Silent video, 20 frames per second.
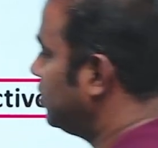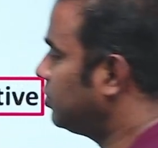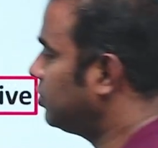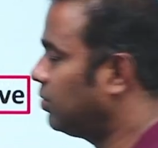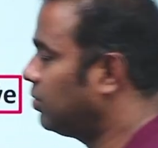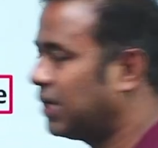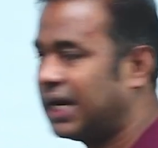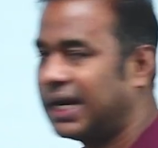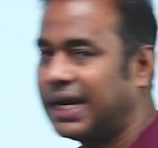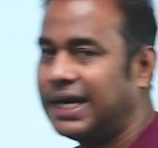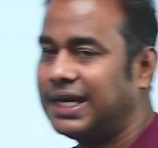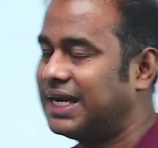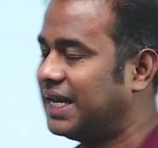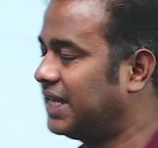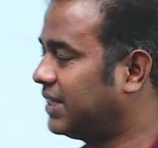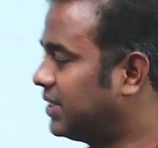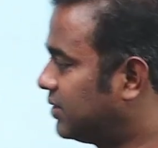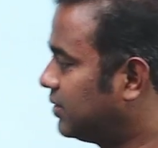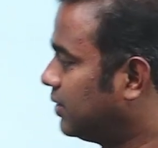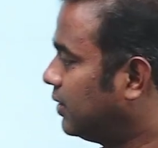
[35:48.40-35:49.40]
you can write
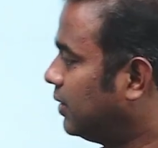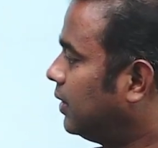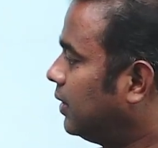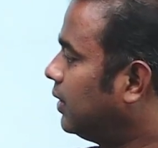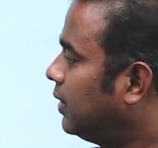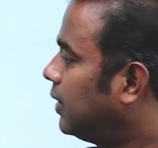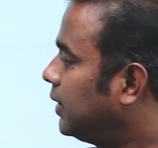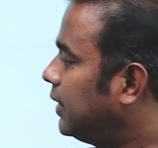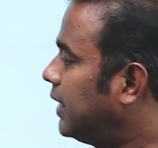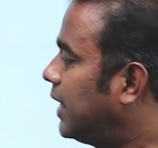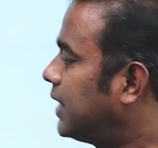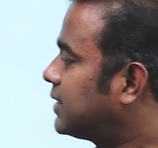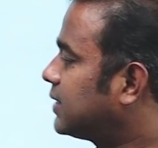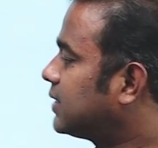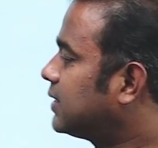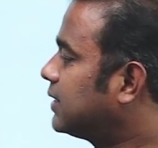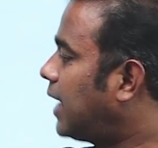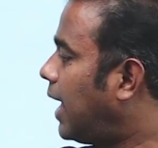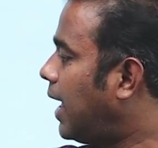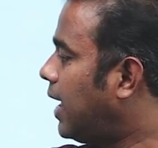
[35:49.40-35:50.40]
like this: the
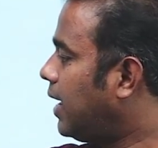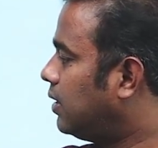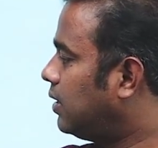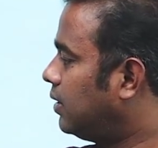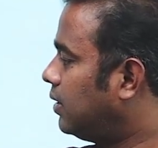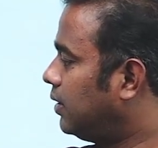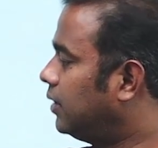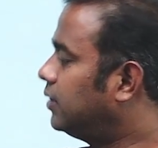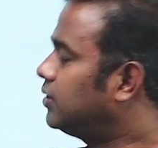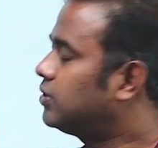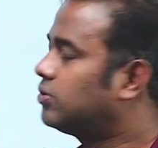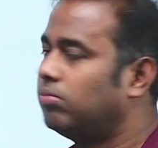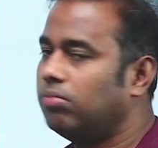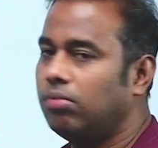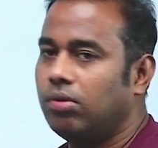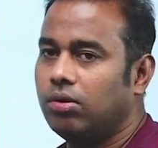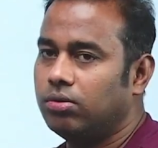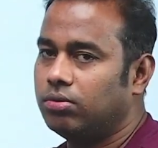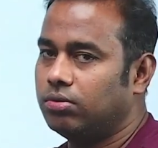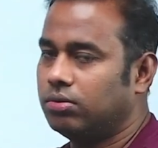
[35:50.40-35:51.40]
sky is
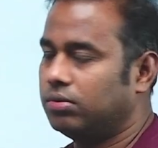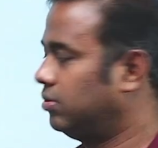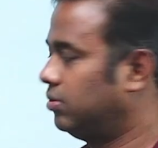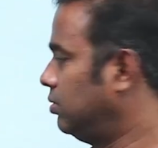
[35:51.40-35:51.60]
blue.